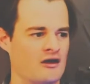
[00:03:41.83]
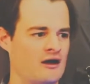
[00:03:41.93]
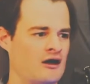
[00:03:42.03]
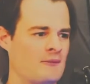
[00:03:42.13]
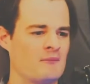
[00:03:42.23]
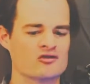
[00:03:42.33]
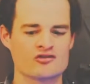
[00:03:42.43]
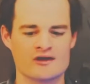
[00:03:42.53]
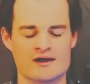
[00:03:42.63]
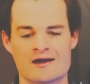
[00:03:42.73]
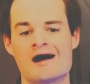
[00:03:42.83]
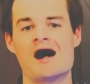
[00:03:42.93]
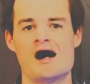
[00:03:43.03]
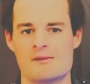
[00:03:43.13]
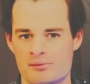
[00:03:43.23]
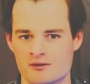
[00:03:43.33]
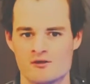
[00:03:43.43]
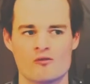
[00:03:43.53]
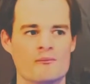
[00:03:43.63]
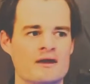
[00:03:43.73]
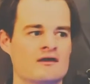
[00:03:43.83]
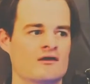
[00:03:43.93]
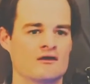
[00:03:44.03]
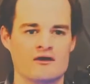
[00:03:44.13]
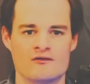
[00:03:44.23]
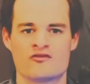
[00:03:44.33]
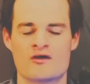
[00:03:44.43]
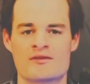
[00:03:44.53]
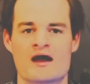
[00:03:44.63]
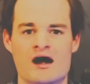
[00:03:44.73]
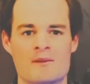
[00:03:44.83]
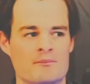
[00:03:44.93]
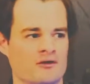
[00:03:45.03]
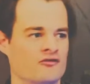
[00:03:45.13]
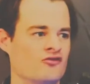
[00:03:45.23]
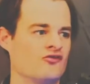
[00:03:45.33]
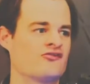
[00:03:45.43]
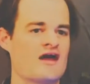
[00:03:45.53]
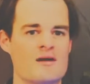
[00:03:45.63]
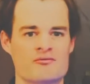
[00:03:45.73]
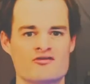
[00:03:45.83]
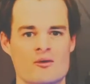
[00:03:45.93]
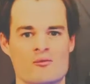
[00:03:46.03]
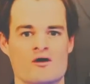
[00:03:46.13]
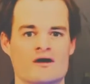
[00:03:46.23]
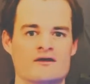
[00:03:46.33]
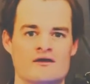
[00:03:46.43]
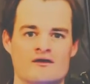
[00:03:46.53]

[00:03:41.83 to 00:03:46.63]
Uh, much like a cop will make something up to set up someone